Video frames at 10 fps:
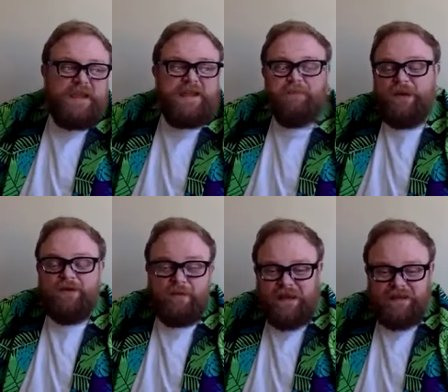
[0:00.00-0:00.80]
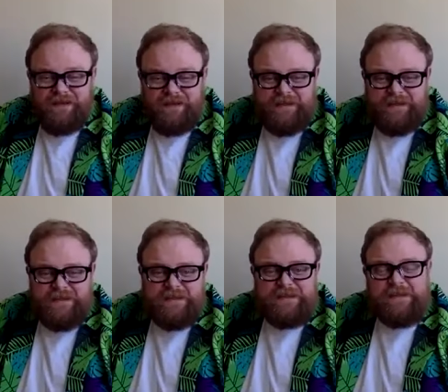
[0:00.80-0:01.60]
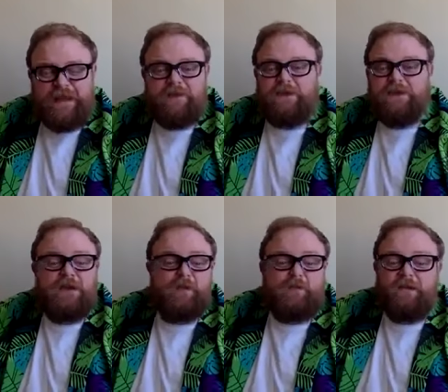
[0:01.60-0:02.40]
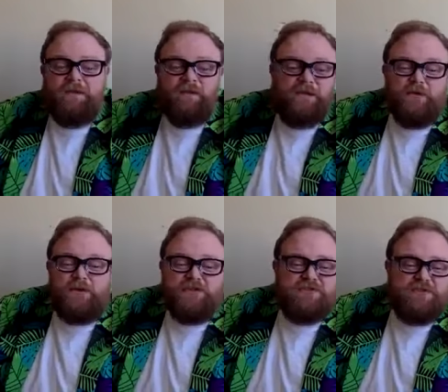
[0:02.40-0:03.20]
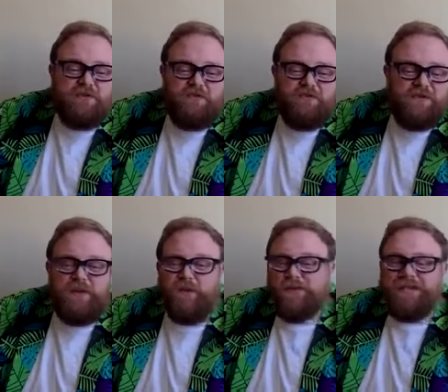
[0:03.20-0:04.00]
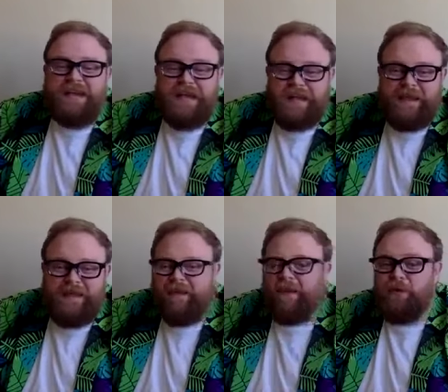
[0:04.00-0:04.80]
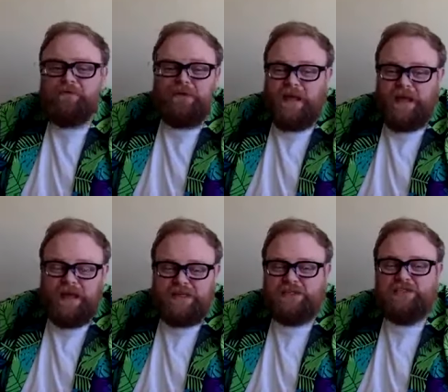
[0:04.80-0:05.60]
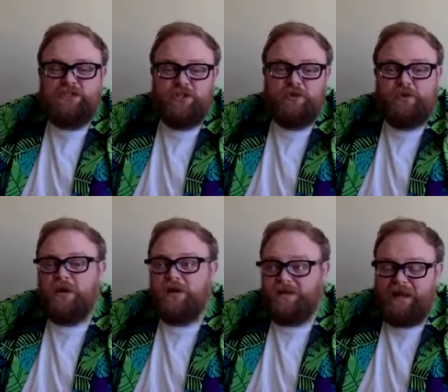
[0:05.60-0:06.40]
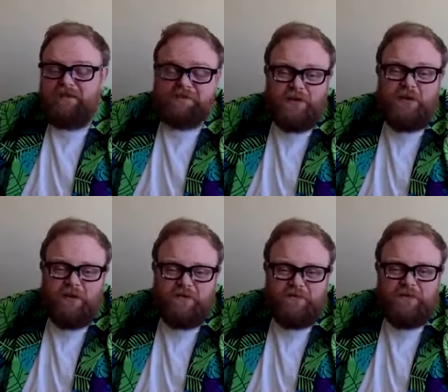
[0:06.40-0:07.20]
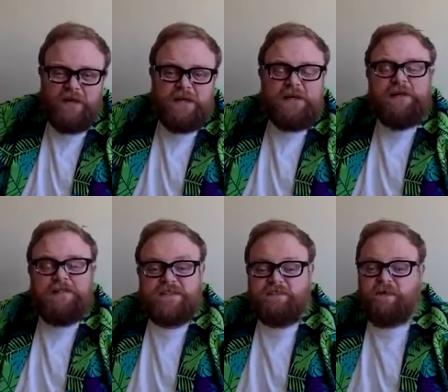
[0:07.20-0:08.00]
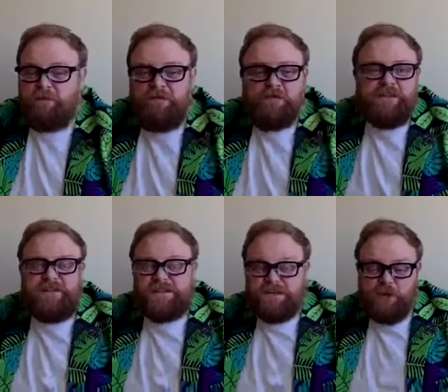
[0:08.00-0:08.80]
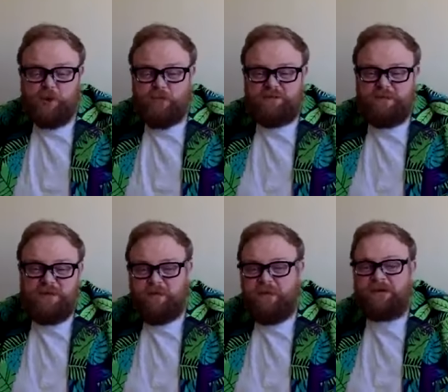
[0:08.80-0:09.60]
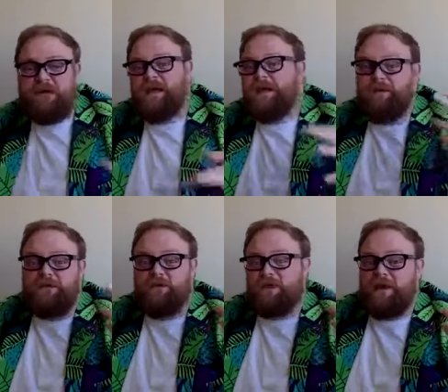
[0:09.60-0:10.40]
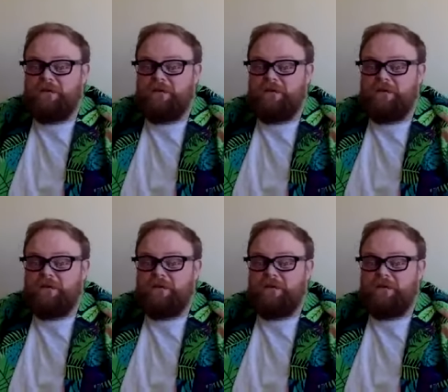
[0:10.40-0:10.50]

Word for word: in a pyramid. So you could get buried with all your stuff that you would take with you to the afterlife. So they'd be buried in this enormous pyramid with all